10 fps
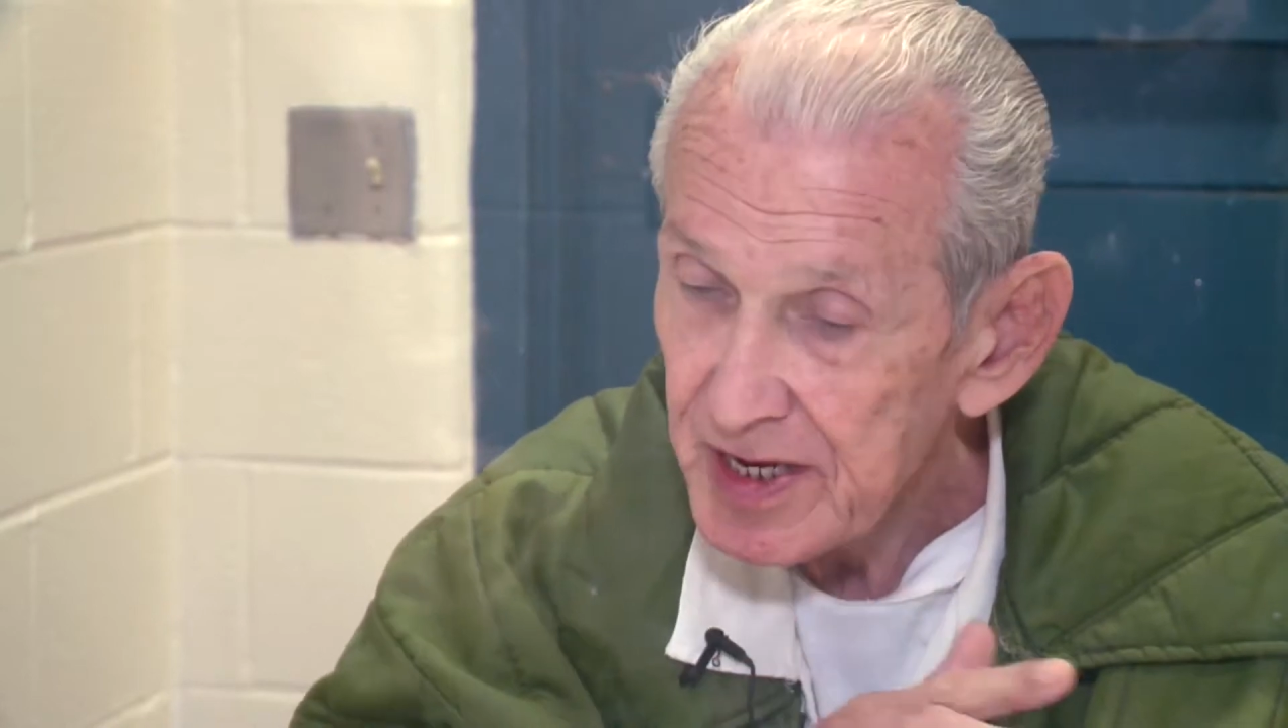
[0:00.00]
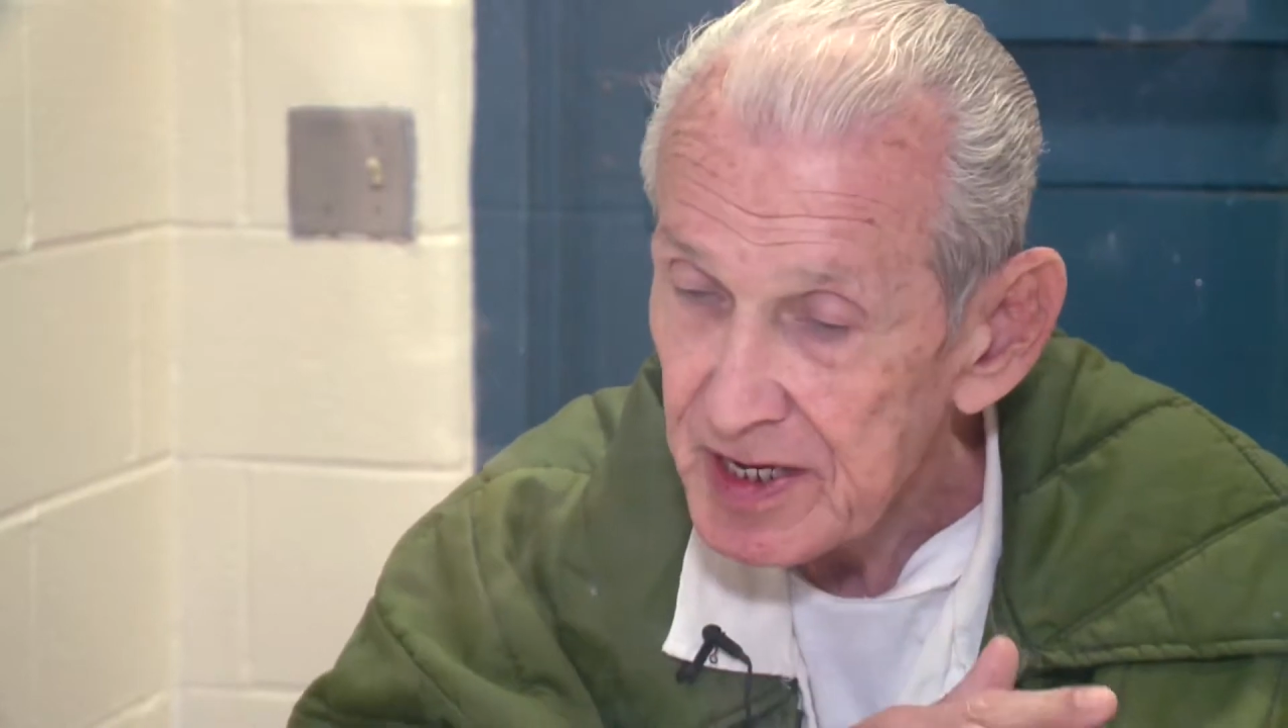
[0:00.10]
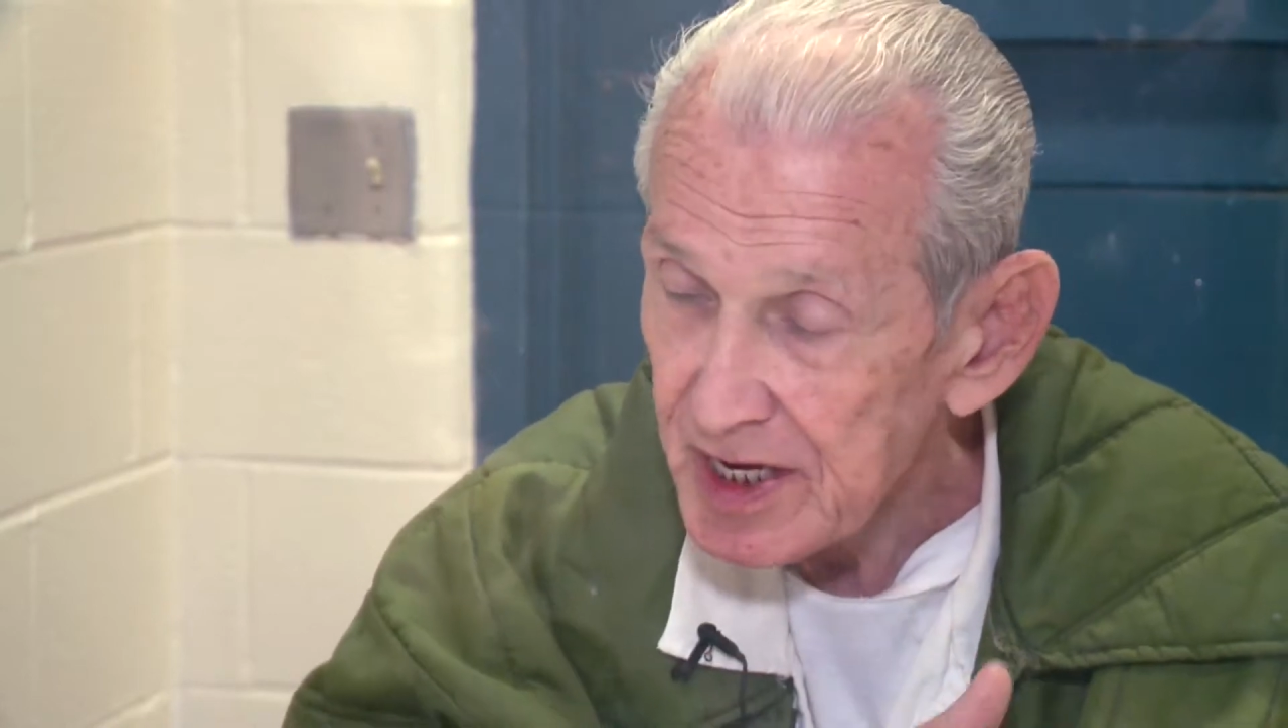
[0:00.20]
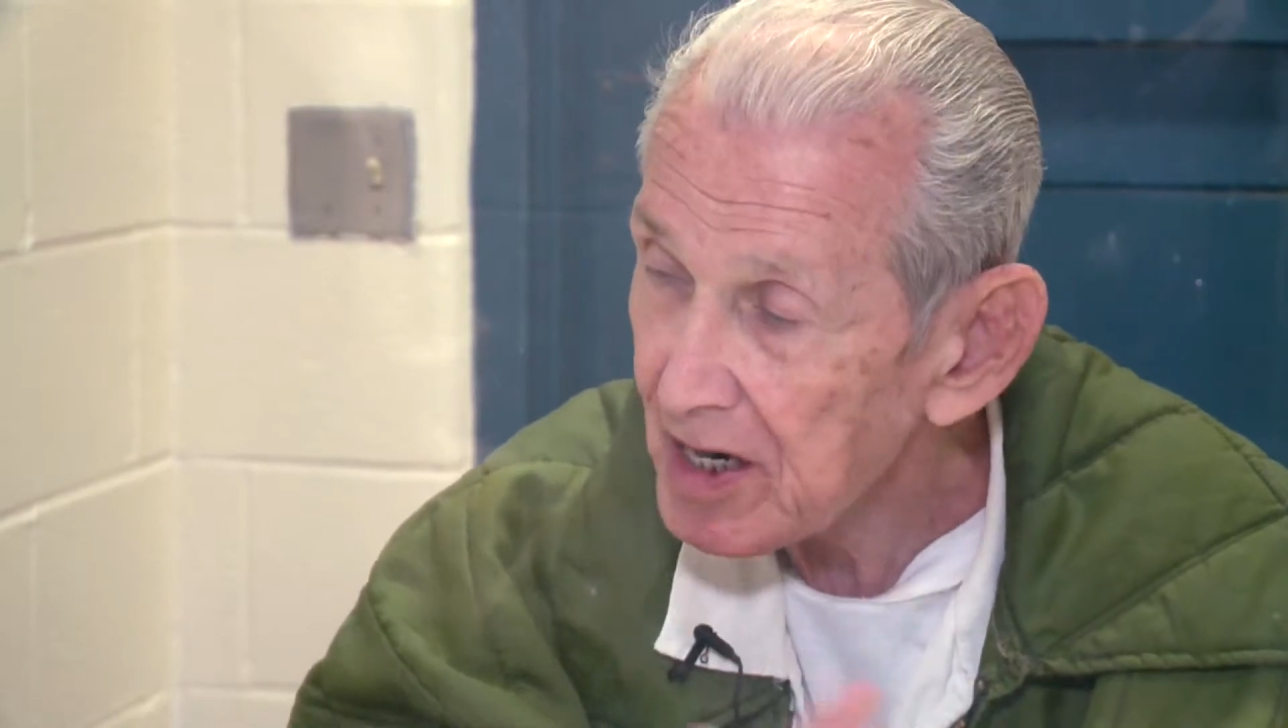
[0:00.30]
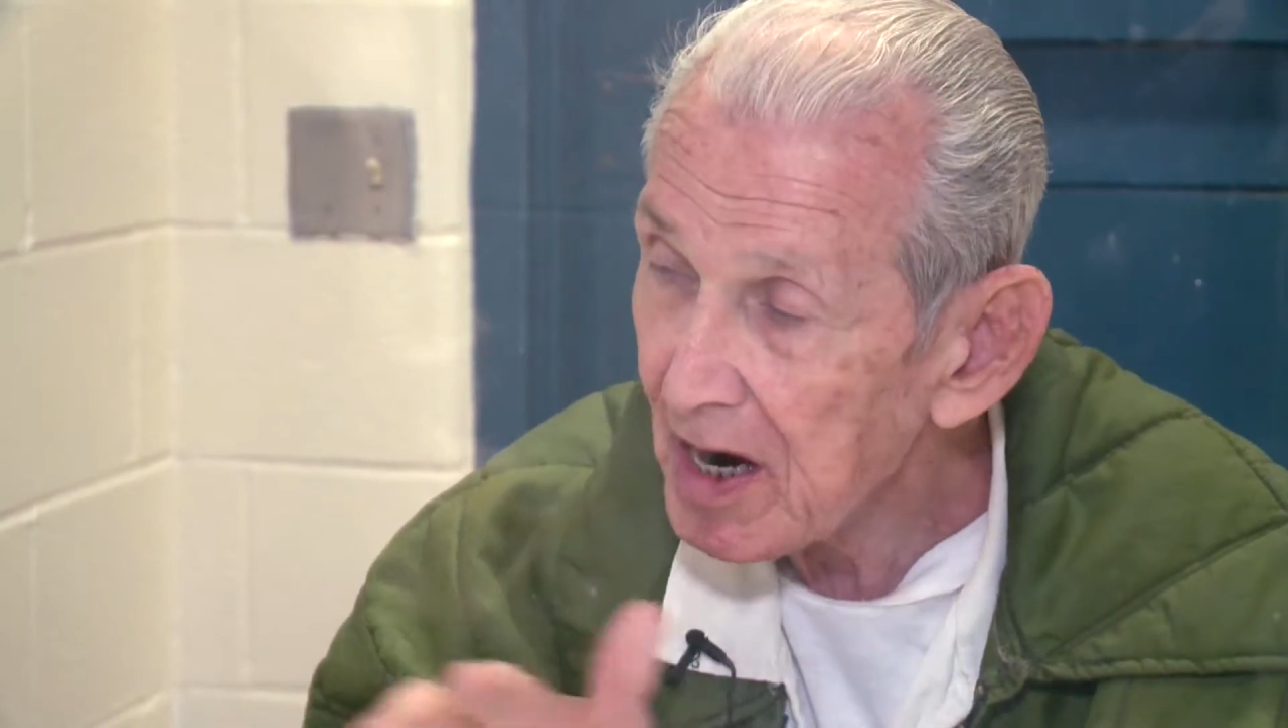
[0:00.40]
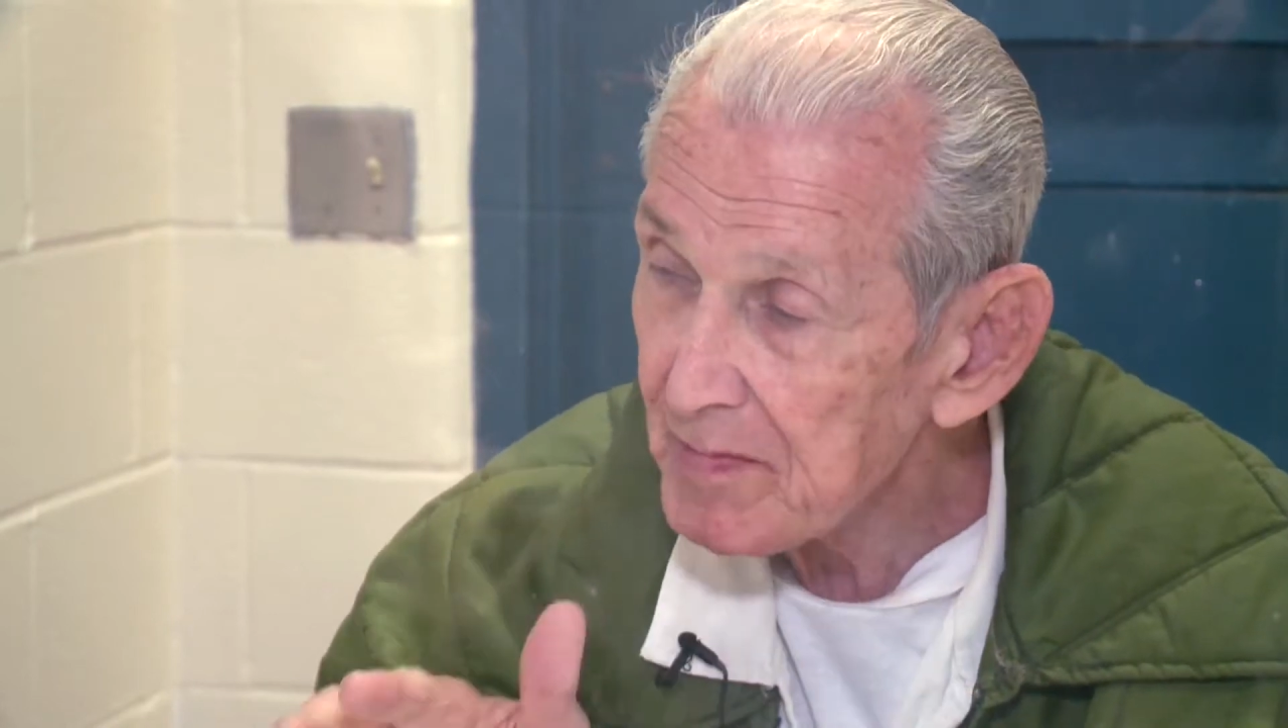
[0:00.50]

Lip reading: they call